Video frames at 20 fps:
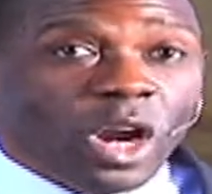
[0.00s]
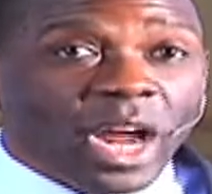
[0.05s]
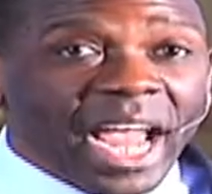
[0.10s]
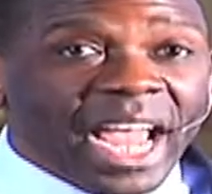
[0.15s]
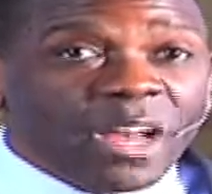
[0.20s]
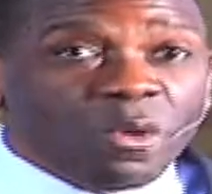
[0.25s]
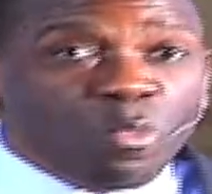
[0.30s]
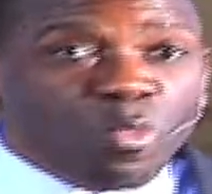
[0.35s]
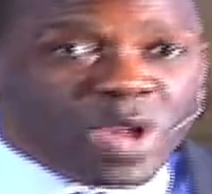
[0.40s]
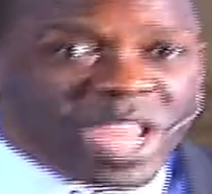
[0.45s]

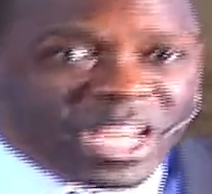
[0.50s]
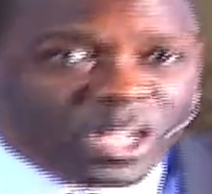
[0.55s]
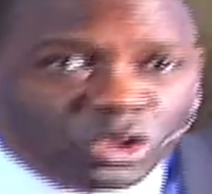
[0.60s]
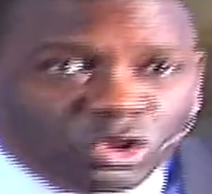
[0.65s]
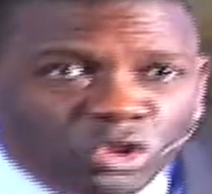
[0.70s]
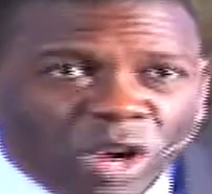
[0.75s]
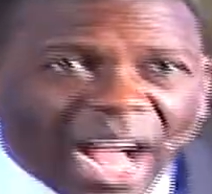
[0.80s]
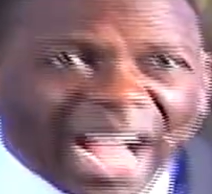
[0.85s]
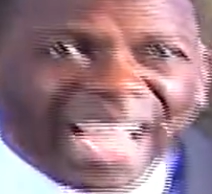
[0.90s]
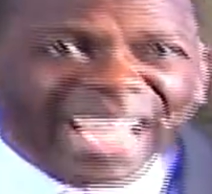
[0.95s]
And we
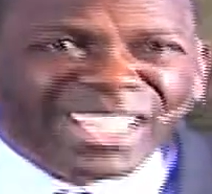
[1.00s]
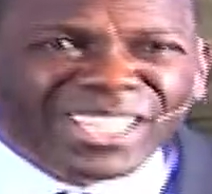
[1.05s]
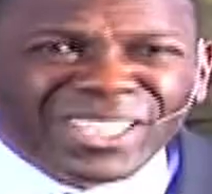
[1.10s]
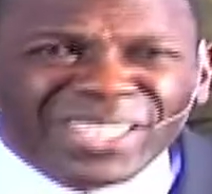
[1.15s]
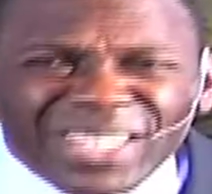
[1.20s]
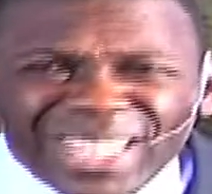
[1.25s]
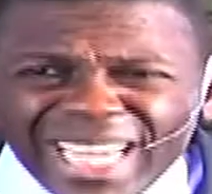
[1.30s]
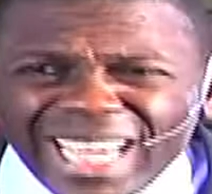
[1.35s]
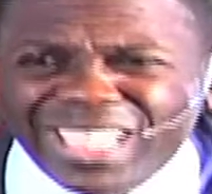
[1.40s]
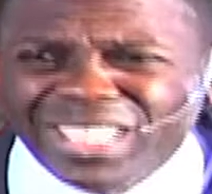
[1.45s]
tried to
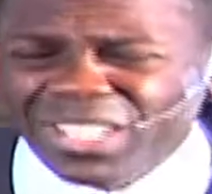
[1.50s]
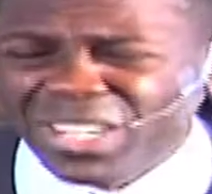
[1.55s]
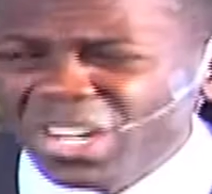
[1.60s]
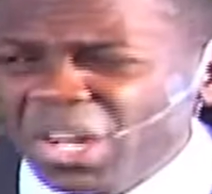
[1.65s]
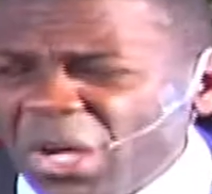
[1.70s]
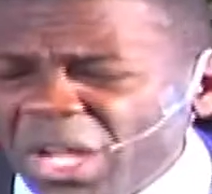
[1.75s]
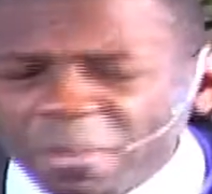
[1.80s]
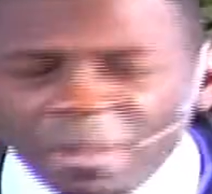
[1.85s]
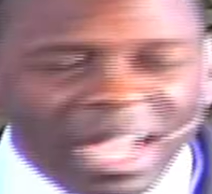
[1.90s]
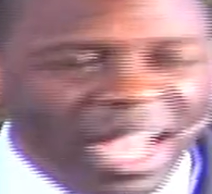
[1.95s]
get to know him.